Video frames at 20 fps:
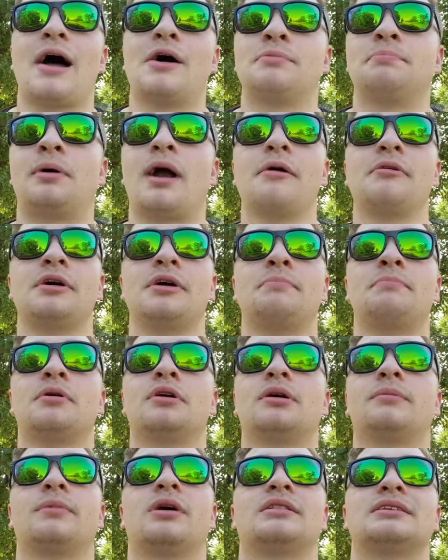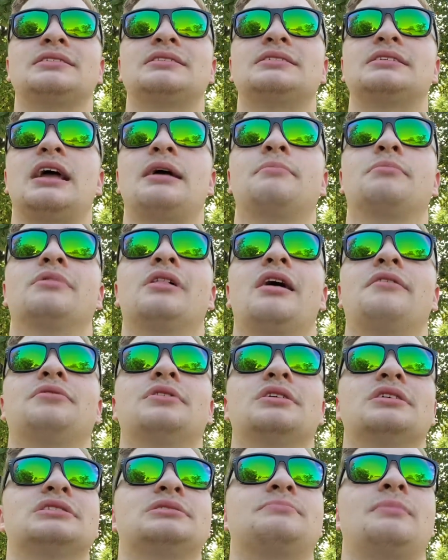would probably put him on the same
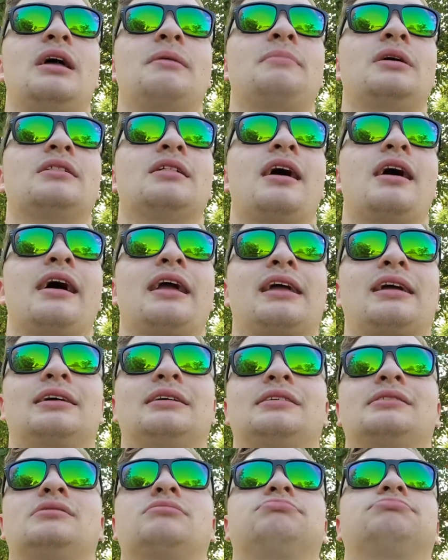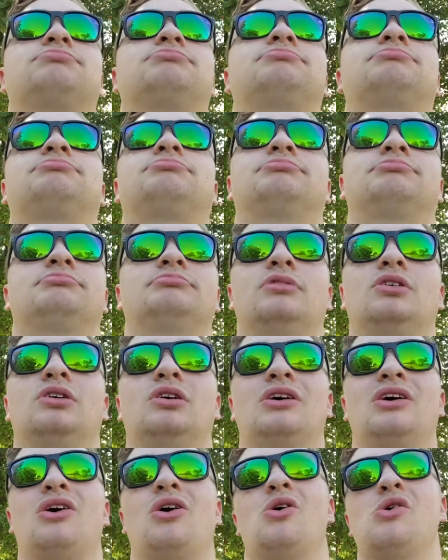level as maybe like
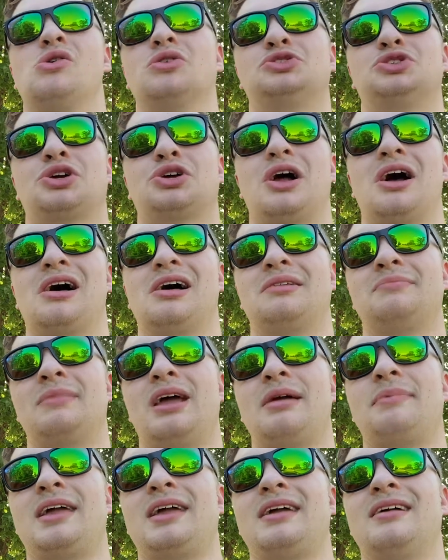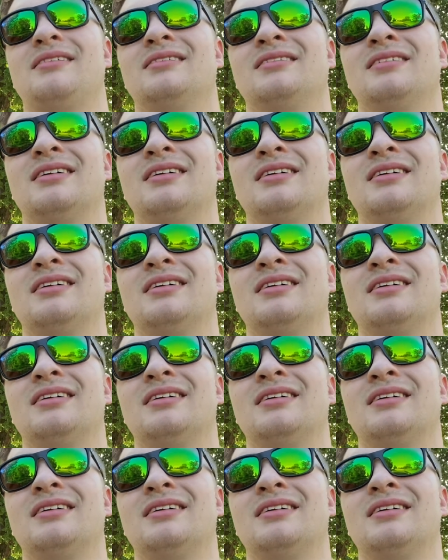Ultron, maybe.